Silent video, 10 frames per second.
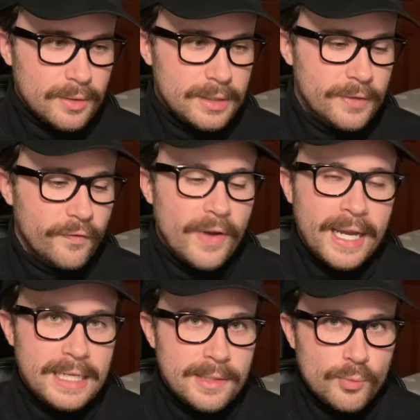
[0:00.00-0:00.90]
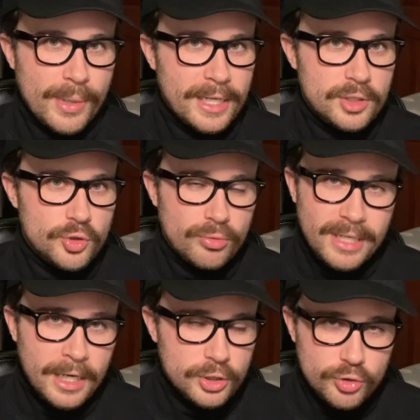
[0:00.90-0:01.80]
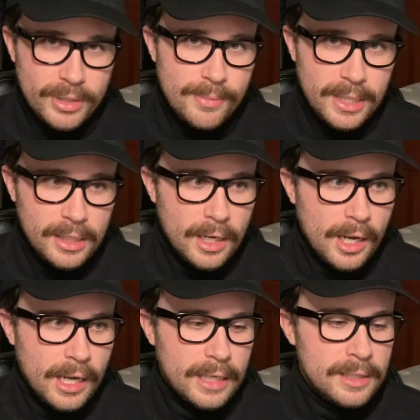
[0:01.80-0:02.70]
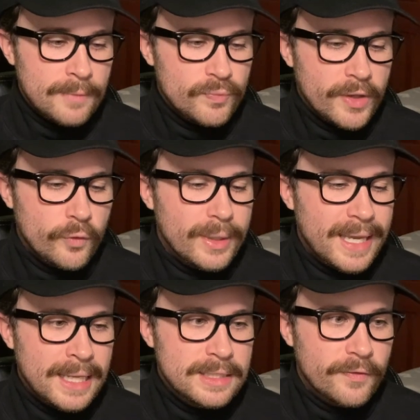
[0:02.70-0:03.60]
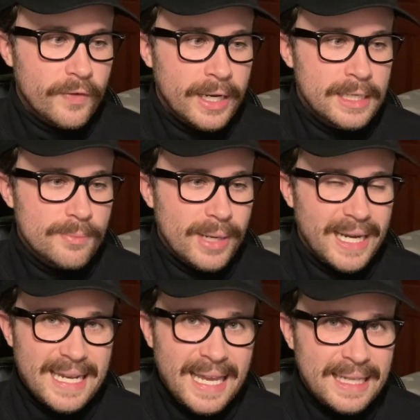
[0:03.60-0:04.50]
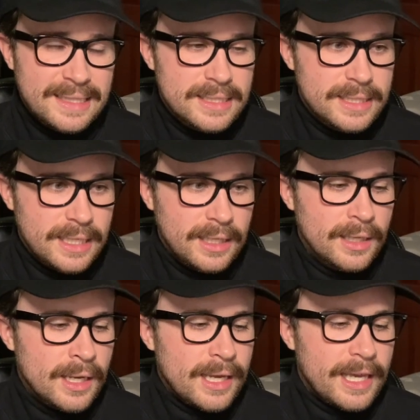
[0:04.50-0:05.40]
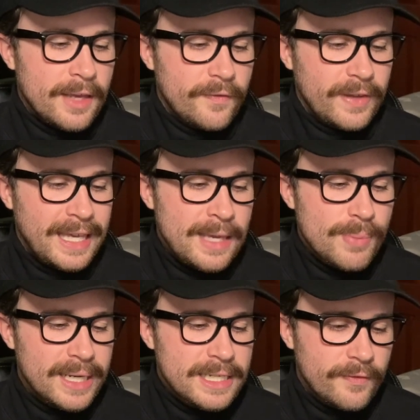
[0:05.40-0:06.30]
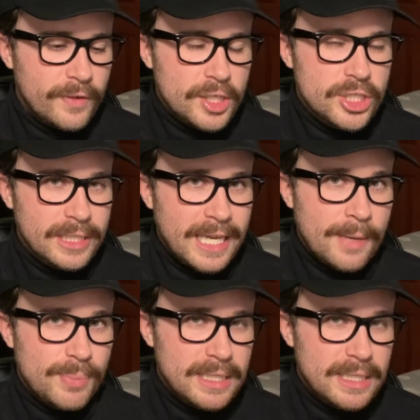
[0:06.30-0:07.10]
define him by a dreaming god, if we can't define him by an entity, if he by definition can't be